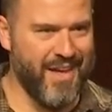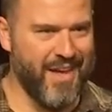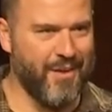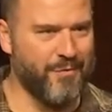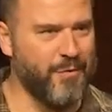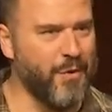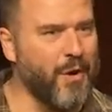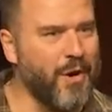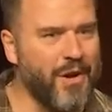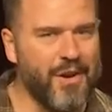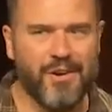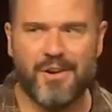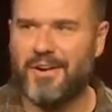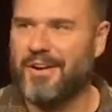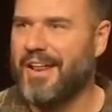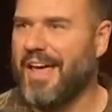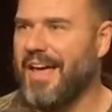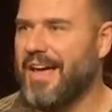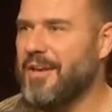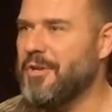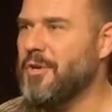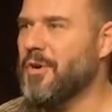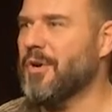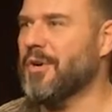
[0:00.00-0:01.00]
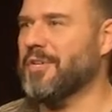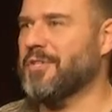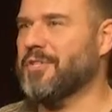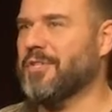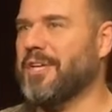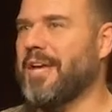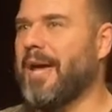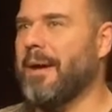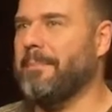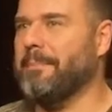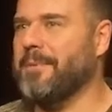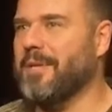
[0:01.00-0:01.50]
If you're here today and you're a
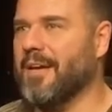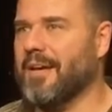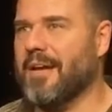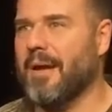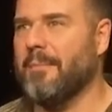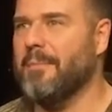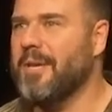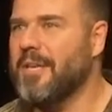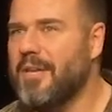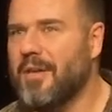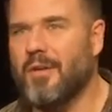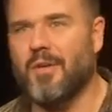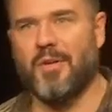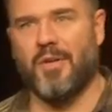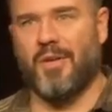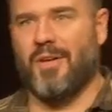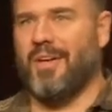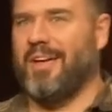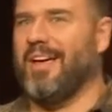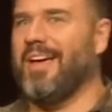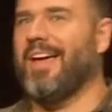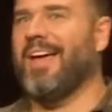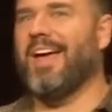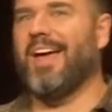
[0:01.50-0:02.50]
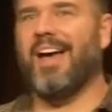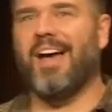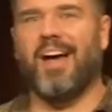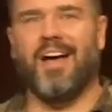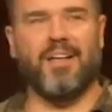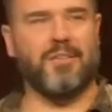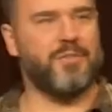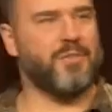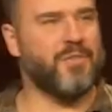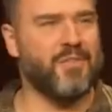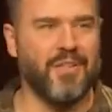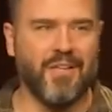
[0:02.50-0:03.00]
skeptic, I mean,
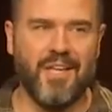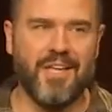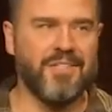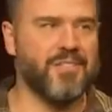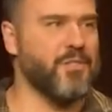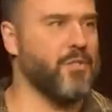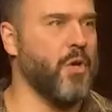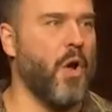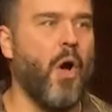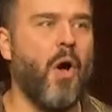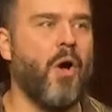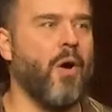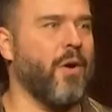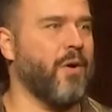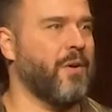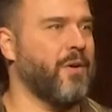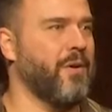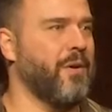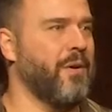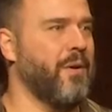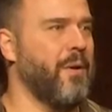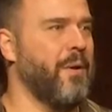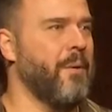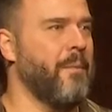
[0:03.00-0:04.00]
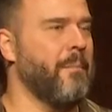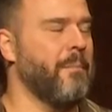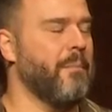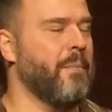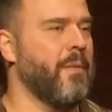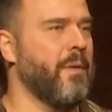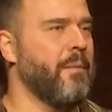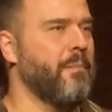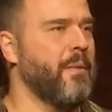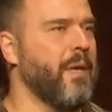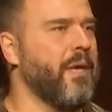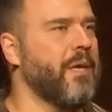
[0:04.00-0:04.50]
let's talk.
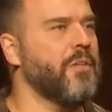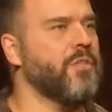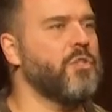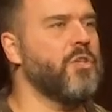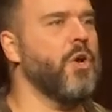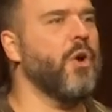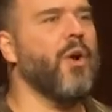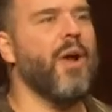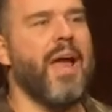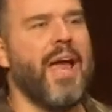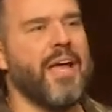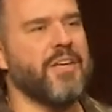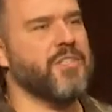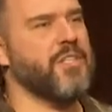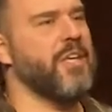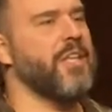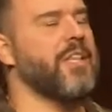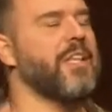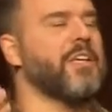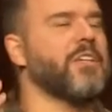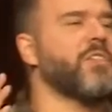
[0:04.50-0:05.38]
Because you're asking the